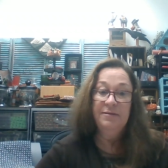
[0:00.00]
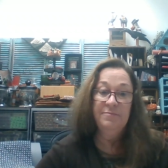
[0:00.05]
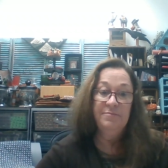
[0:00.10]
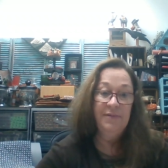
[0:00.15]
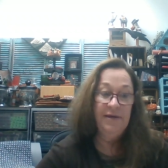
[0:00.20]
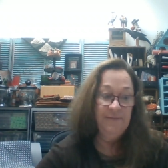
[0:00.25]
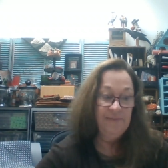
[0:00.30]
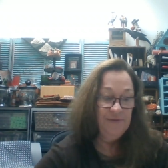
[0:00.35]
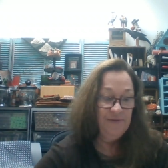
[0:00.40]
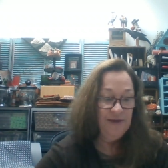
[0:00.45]

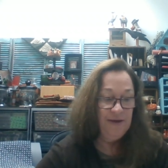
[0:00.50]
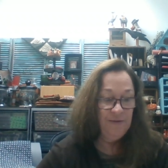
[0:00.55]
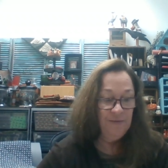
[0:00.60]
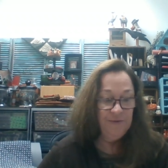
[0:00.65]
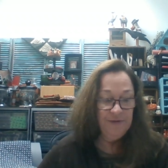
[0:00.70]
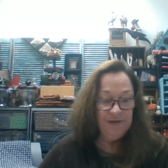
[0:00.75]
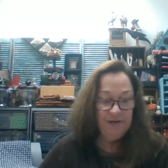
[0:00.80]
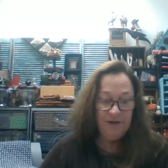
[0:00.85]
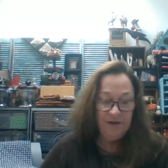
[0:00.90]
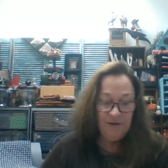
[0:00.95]
maybe that
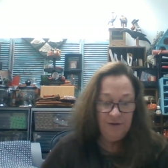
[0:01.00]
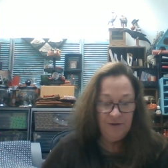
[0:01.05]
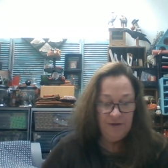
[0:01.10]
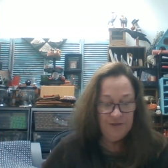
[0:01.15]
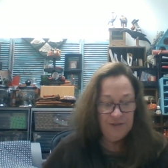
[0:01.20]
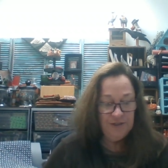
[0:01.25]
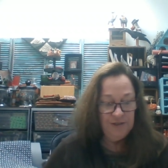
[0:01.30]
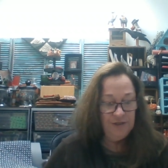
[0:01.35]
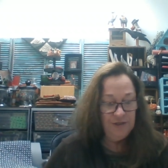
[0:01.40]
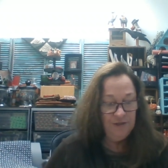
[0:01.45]
would
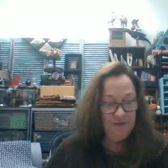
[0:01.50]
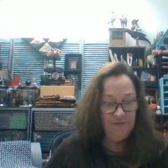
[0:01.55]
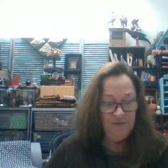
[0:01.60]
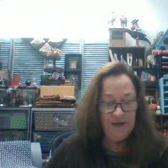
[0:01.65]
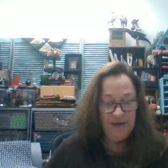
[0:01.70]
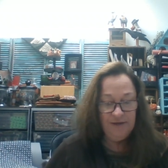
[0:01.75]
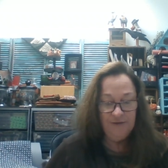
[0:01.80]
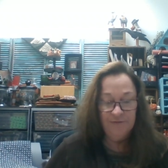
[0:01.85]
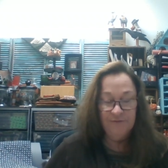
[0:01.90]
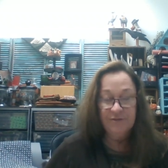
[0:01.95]
encourage you to do
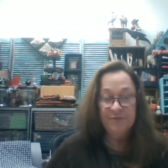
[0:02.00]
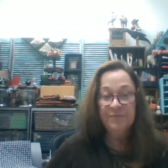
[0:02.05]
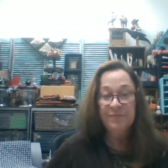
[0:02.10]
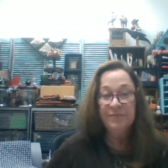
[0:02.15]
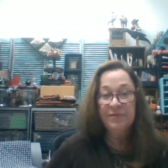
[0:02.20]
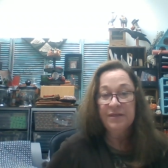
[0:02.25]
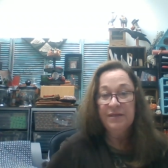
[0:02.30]
those.